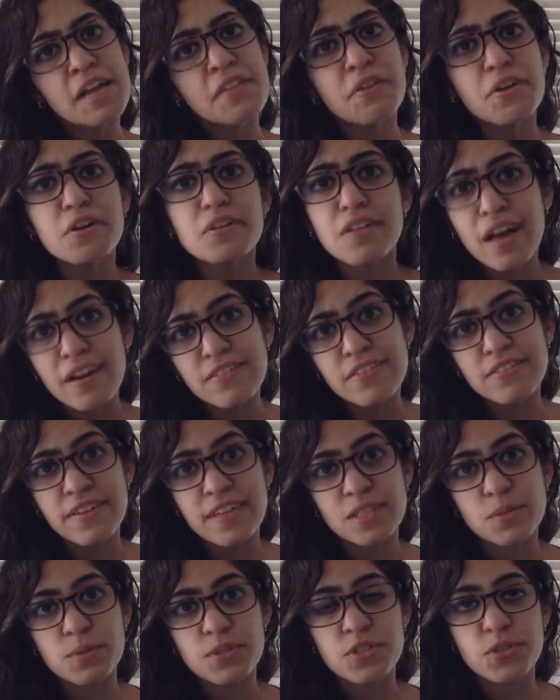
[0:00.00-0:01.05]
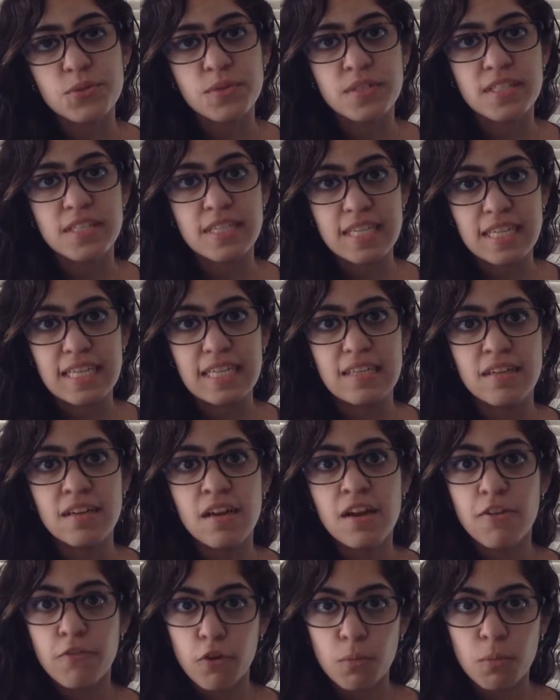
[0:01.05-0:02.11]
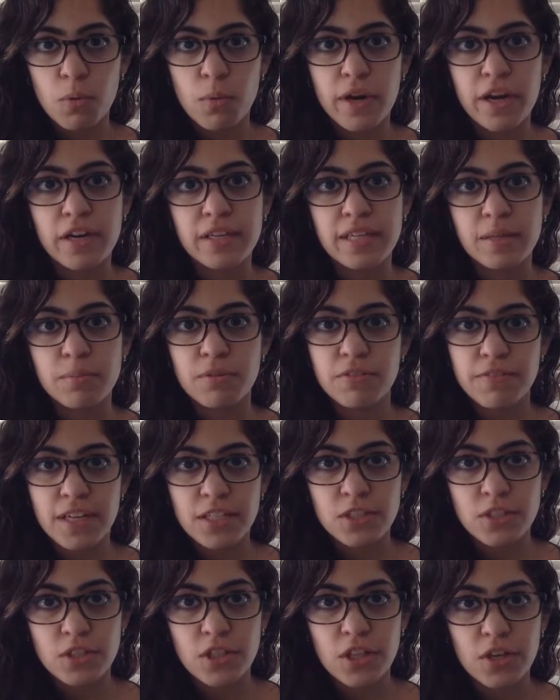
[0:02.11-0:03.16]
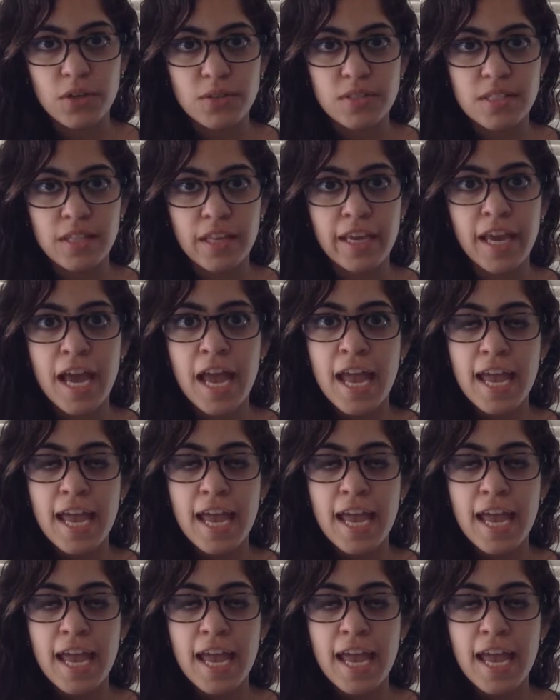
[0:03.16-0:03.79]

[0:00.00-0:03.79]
there are a lot of events where students need formal wear and need professional clothes and like